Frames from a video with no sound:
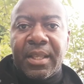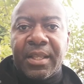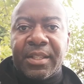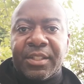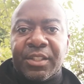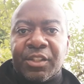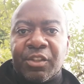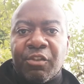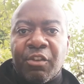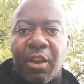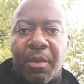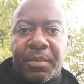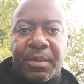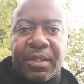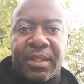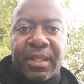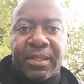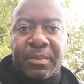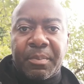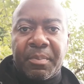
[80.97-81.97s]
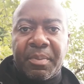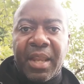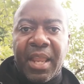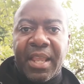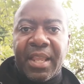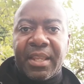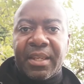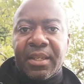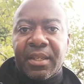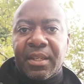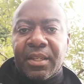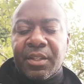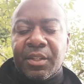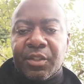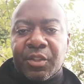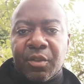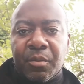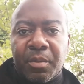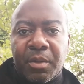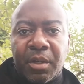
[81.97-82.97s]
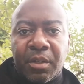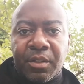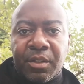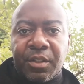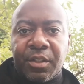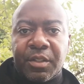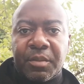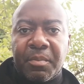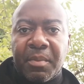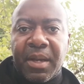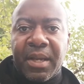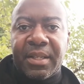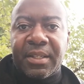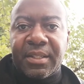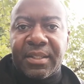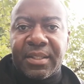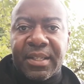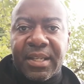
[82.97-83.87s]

a script that's playing in your subconscious mind